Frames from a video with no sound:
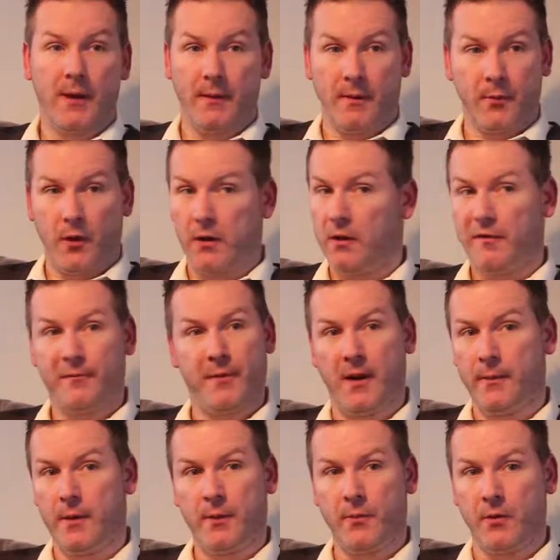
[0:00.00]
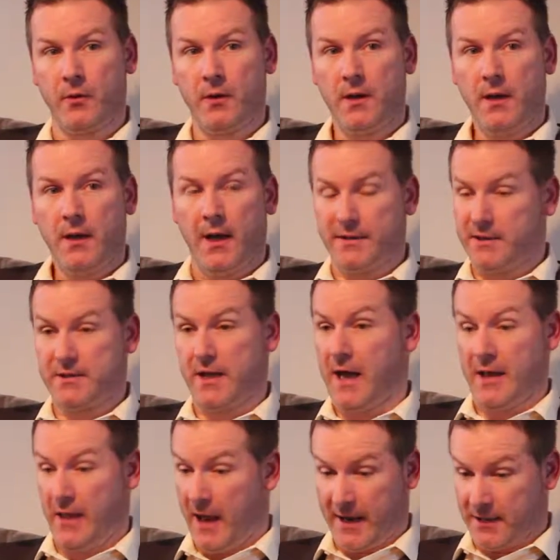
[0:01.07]
Premiere Pro, I love Premiere Pro.
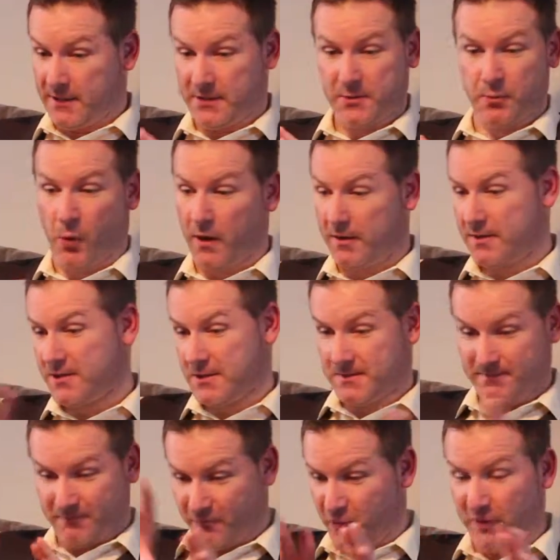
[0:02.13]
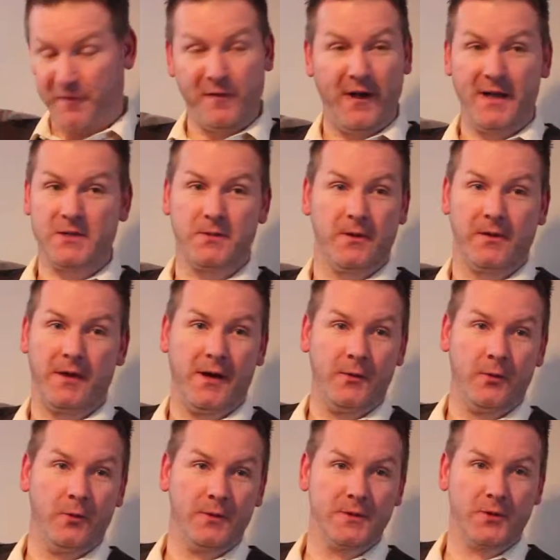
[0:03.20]
I can just work really fast with it, I
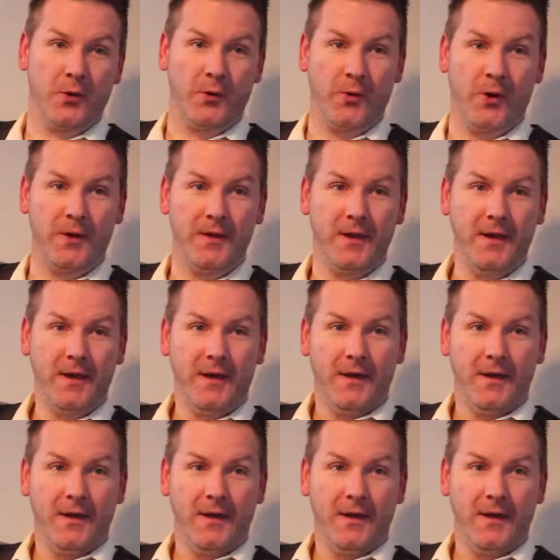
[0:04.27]
know what's going on.